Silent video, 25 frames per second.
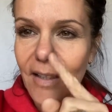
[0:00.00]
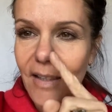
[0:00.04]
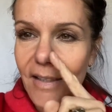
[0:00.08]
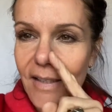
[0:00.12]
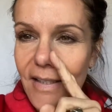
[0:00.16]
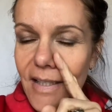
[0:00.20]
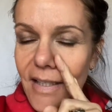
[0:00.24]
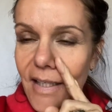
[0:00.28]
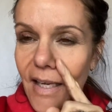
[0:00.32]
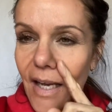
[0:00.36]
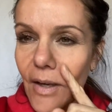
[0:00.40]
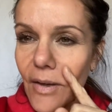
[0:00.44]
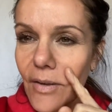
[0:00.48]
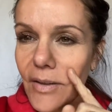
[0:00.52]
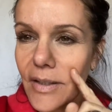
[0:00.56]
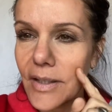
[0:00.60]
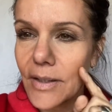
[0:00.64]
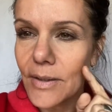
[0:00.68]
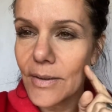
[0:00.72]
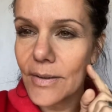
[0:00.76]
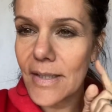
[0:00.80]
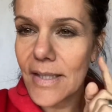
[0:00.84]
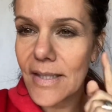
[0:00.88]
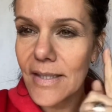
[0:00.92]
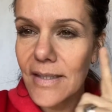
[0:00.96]
See how
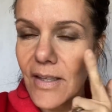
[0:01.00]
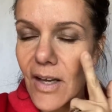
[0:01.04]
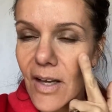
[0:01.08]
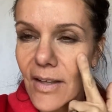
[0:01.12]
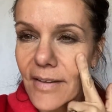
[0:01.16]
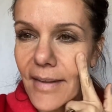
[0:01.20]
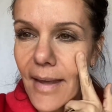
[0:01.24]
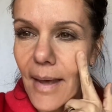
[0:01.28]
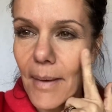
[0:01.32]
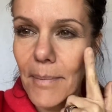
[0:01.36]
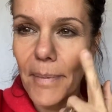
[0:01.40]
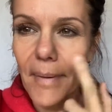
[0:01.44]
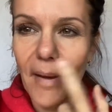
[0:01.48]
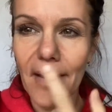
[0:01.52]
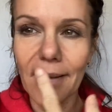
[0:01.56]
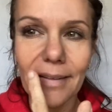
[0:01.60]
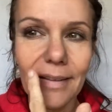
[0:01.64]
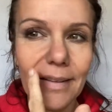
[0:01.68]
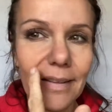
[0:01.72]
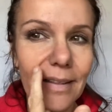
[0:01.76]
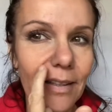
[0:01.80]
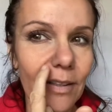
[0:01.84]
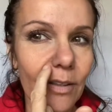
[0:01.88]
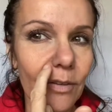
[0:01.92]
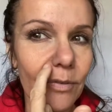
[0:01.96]
here it's not that bad.
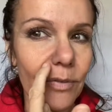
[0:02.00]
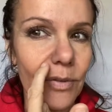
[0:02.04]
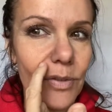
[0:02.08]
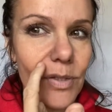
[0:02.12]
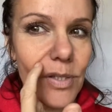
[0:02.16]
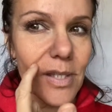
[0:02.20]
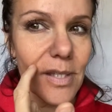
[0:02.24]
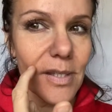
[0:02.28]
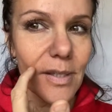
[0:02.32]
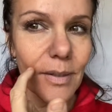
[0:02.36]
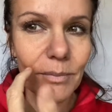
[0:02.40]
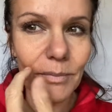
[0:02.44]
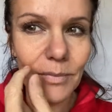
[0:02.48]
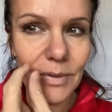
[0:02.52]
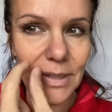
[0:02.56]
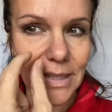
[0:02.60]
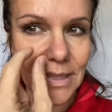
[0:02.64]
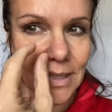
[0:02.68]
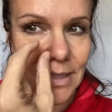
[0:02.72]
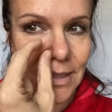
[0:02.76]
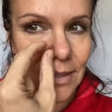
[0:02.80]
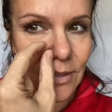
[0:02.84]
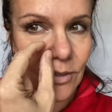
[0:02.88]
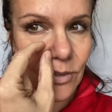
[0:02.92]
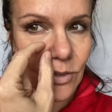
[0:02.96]
And here for some
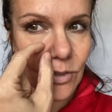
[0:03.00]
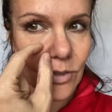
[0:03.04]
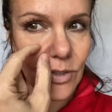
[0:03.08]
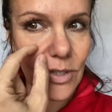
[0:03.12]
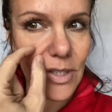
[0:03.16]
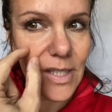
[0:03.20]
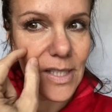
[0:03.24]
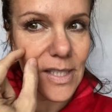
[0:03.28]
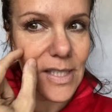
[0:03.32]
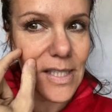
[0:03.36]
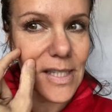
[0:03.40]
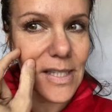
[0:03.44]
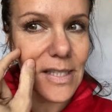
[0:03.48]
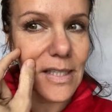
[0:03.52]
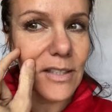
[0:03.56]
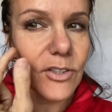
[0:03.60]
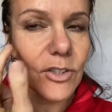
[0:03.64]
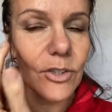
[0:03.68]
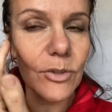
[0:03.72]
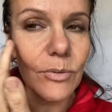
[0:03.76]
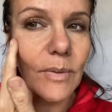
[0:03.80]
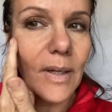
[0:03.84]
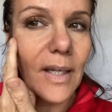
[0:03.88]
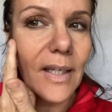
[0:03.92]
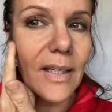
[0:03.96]
reason, it's just
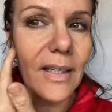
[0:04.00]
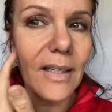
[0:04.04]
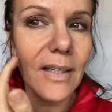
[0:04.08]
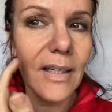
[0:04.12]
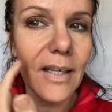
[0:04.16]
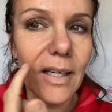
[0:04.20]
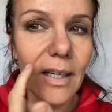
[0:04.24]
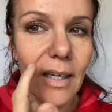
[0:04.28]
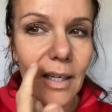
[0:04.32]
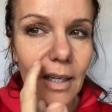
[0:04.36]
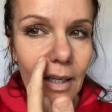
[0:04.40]
accentuating